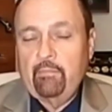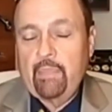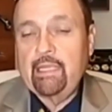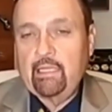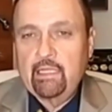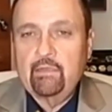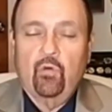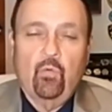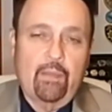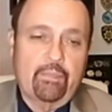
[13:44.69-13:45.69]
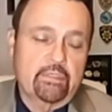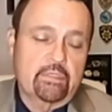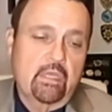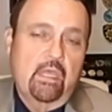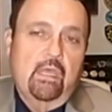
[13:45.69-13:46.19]
mainly no
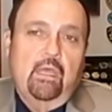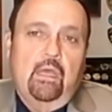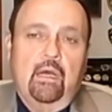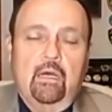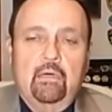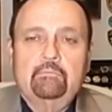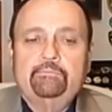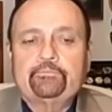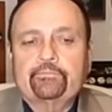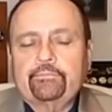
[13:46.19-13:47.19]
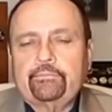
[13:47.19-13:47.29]
weapons. And